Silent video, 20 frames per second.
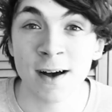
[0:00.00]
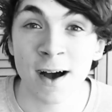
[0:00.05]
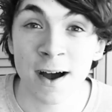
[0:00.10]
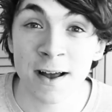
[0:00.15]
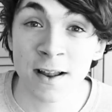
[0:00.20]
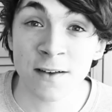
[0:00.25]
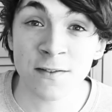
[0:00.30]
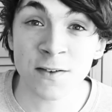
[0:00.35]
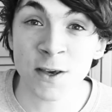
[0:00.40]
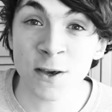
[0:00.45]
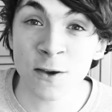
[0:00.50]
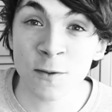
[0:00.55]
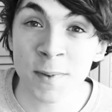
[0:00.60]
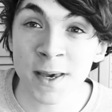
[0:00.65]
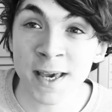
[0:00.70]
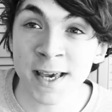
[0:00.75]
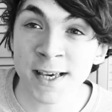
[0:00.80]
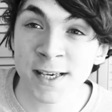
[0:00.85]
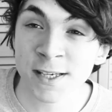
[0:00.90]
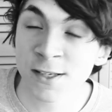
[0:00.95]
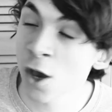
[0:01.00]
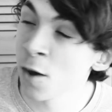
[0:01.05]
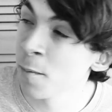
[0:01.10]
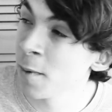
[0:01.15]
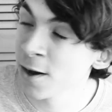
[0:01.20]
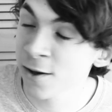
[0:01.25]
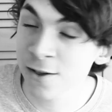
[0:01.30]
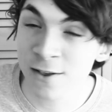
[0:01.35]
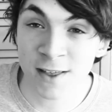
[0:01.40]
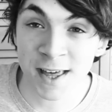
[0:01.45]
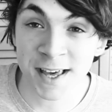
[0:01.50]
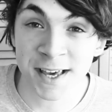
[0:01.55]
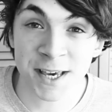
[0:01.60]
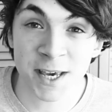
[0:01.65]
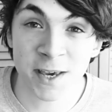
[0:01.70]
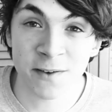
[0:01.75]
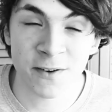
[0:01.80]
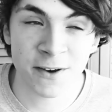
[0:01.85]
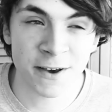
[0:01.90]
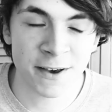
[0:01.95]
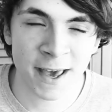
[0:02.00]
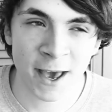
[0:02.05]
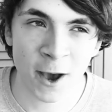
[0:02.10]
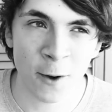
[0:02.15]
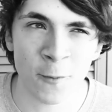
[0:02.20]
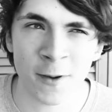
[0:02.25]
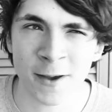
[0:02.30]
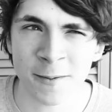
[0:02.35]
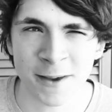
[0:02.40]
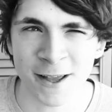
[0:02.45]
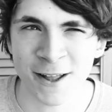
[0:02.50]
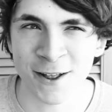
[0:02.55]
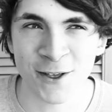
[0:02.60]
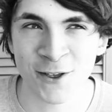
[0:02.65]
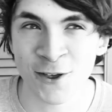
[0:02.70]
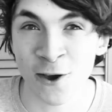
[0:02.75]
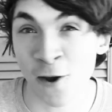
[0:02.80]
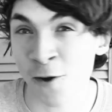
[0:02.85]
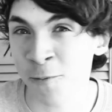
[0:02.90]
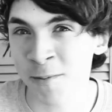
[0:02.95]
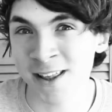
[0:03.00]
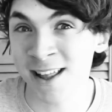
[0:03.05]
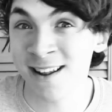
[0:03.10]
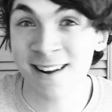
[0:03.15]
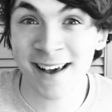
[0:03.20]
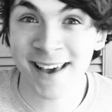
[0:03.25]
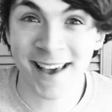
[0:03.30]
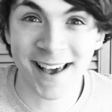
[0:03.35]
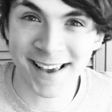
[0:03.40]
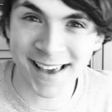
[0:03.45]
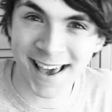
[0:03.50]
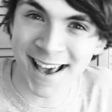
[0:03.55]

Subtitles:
I love you, B, so much. Thank you for helping me and showing me the light, I